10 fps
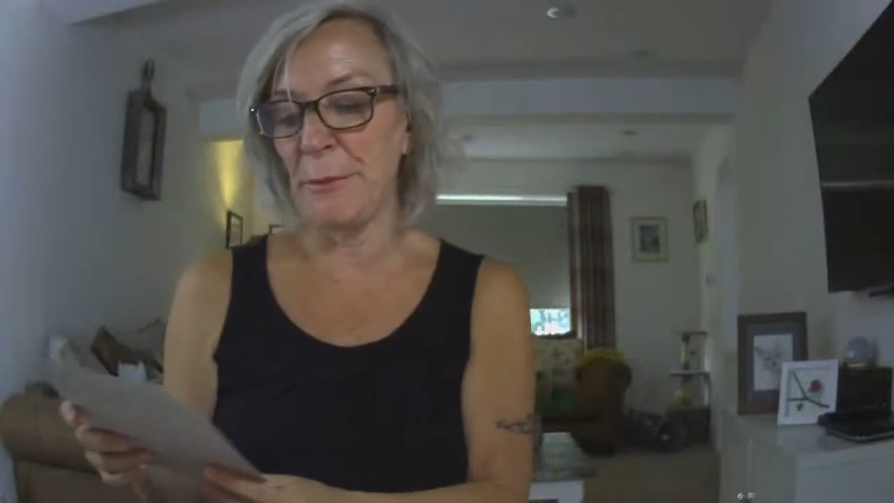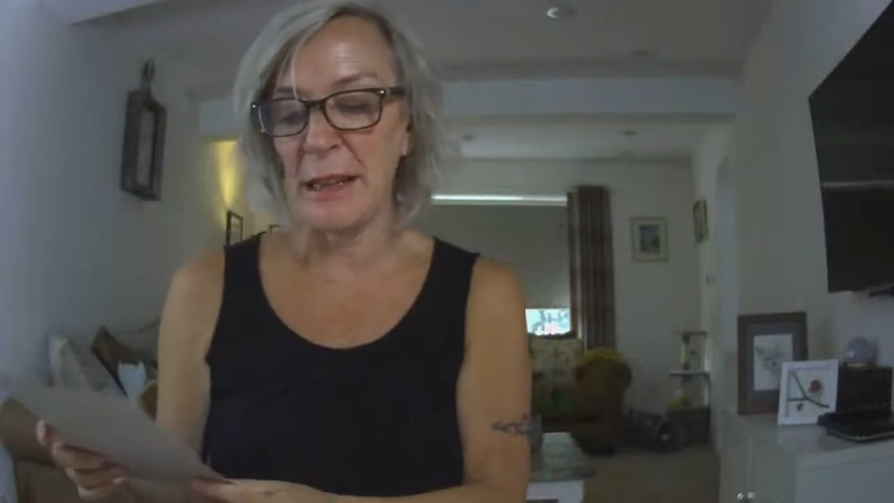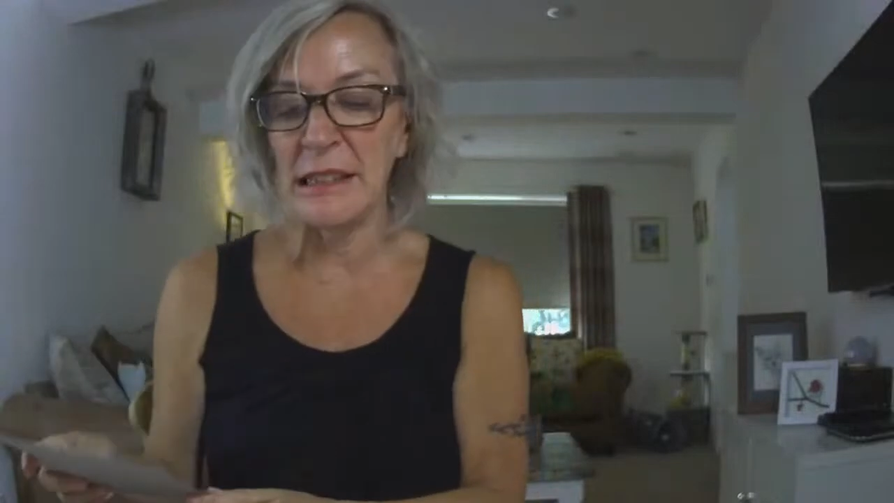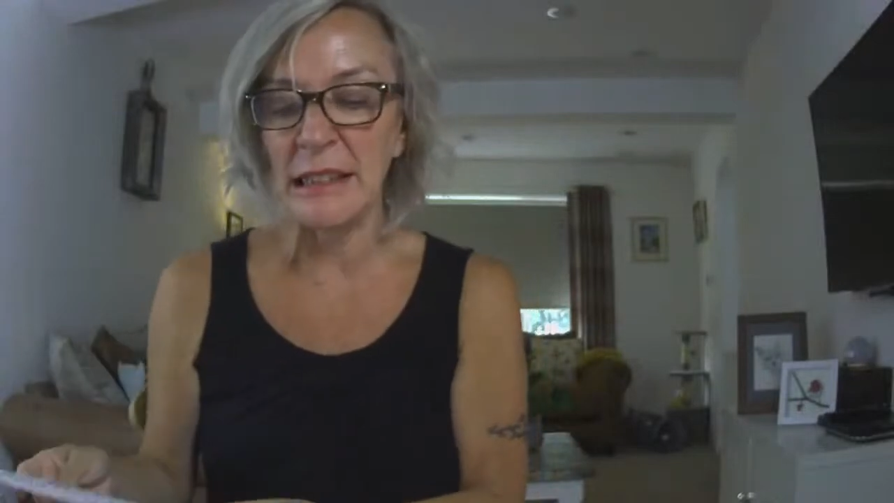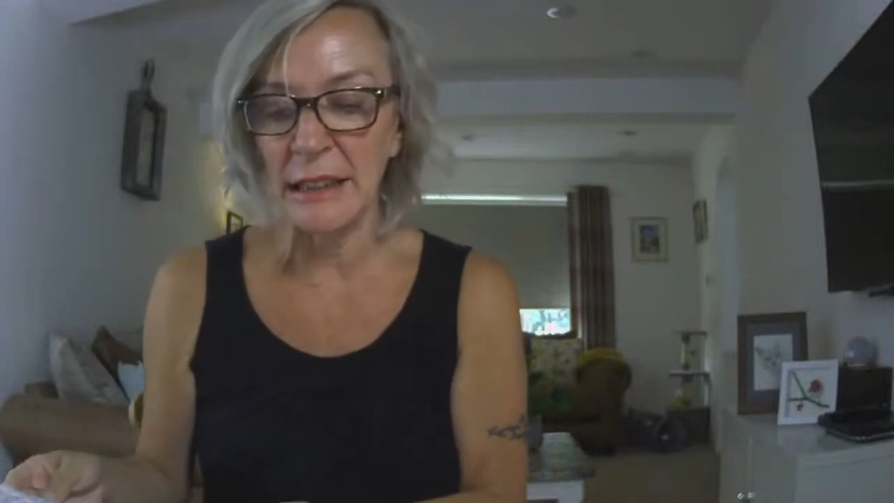
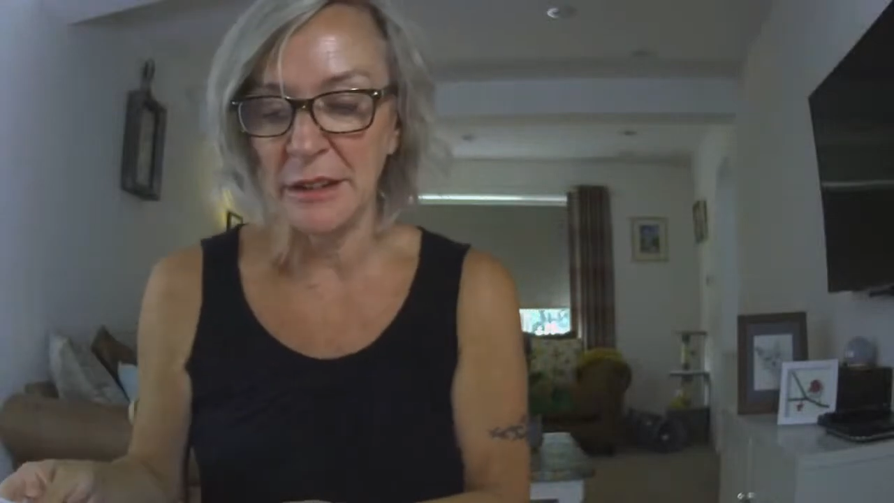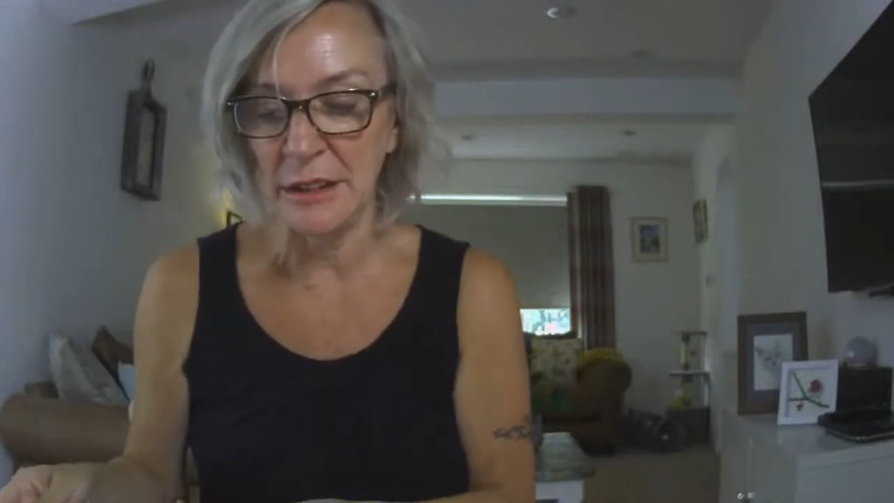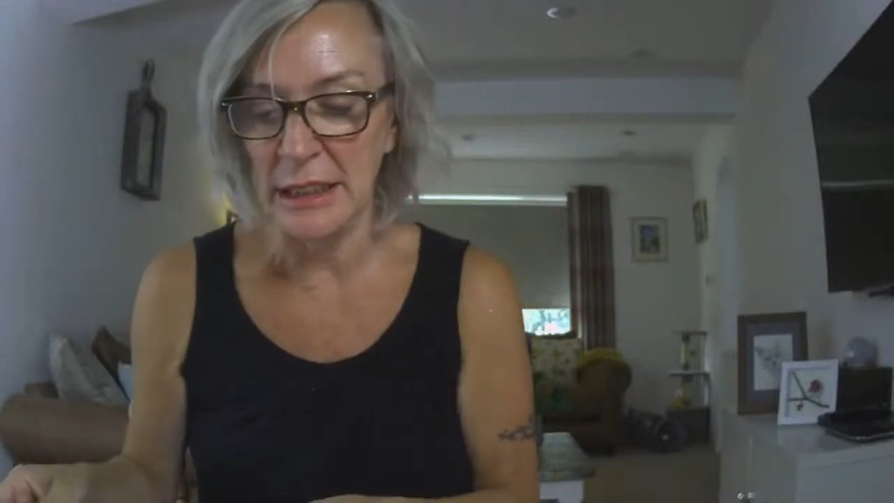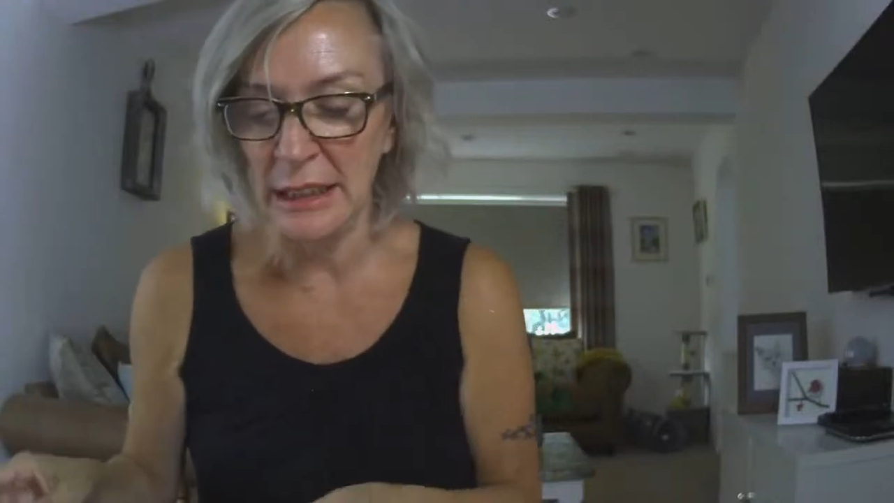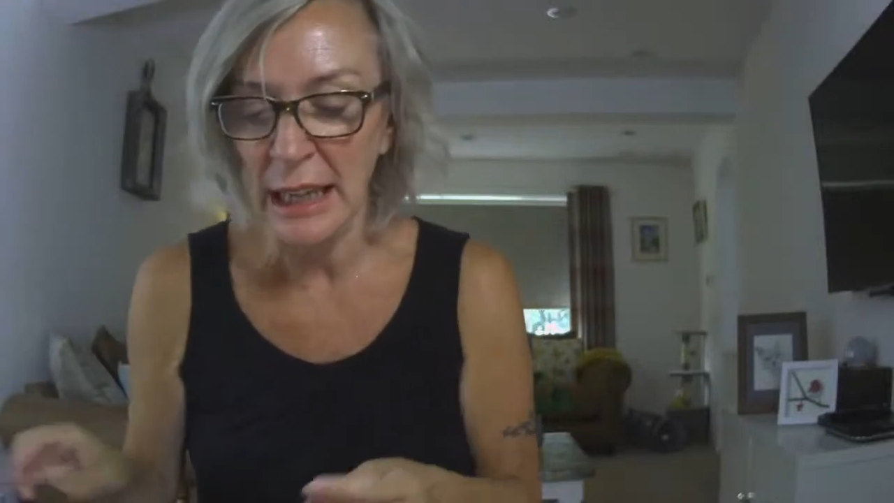
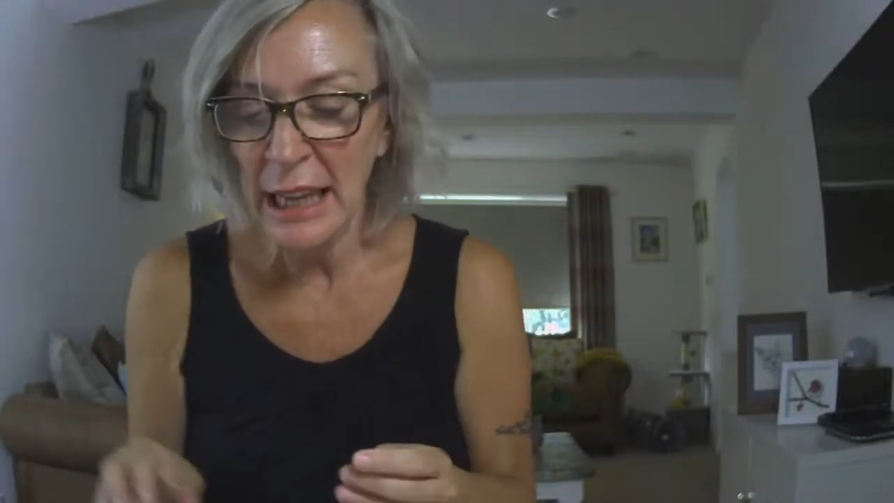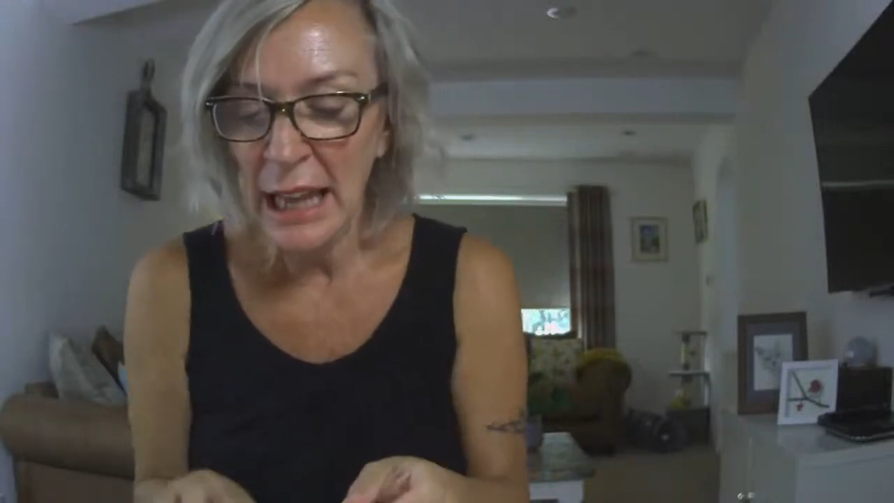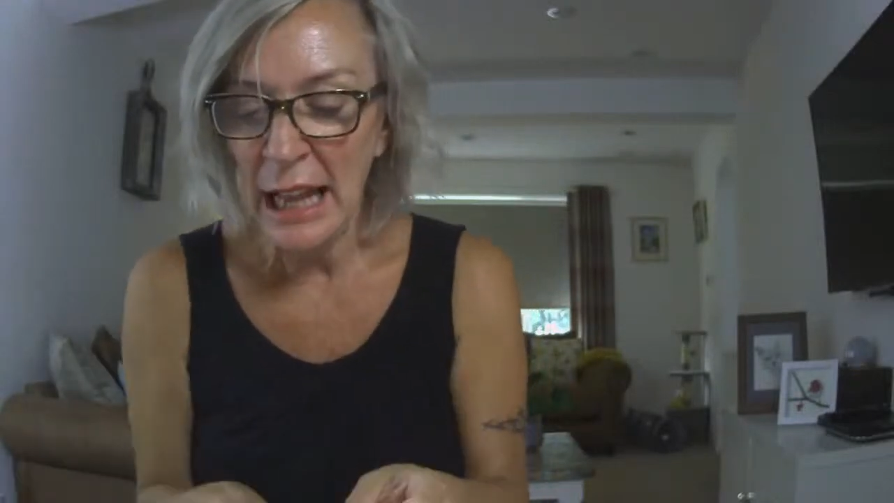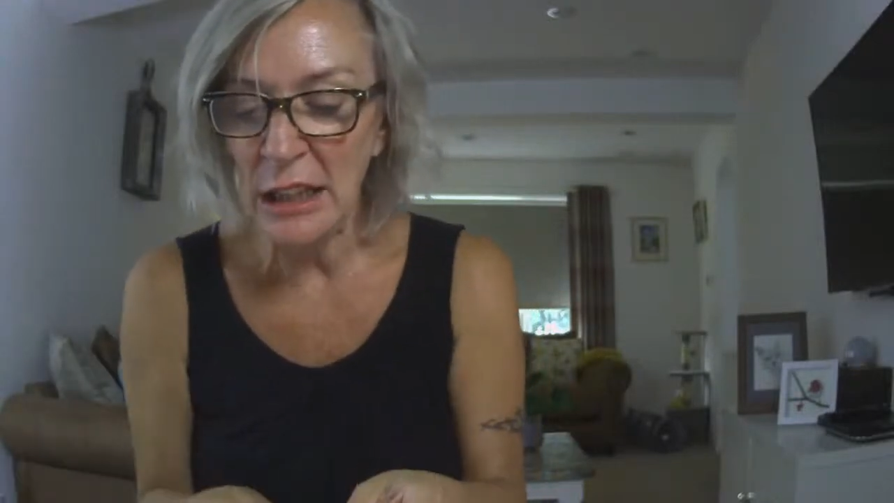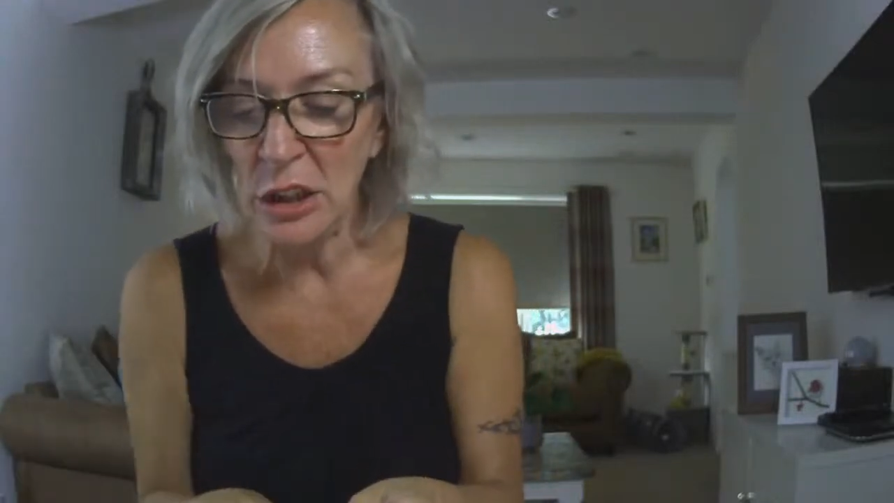fantastic.
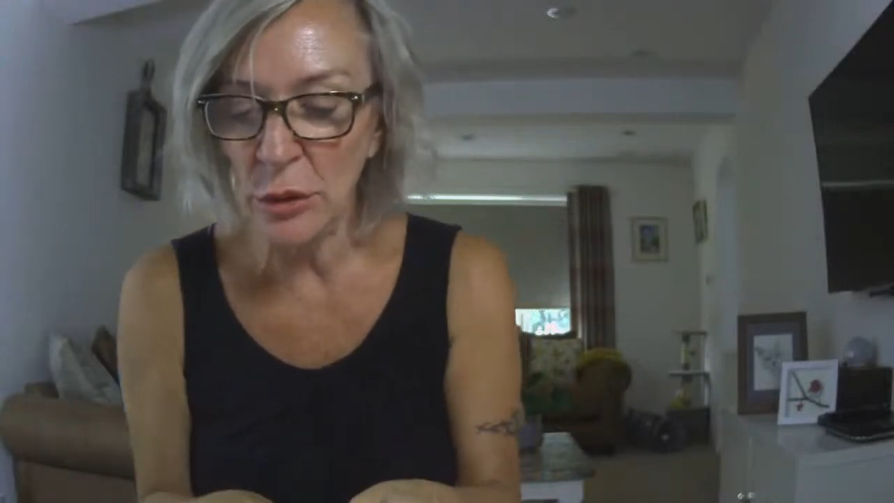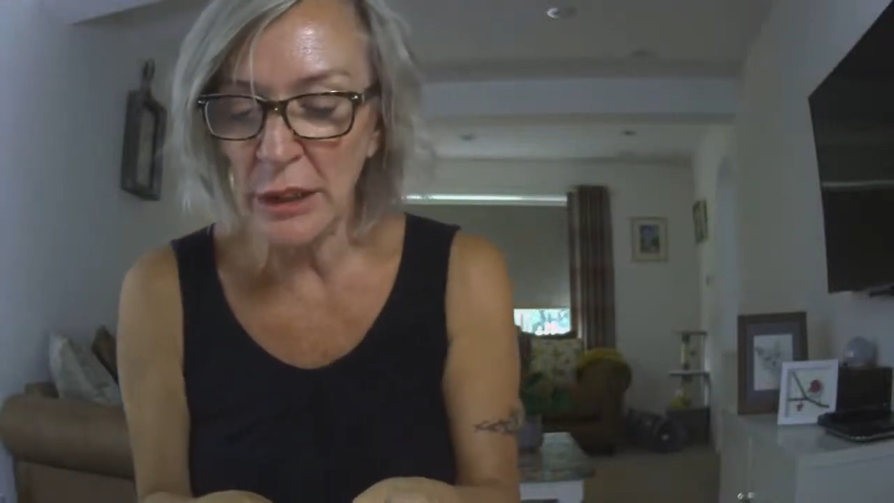And look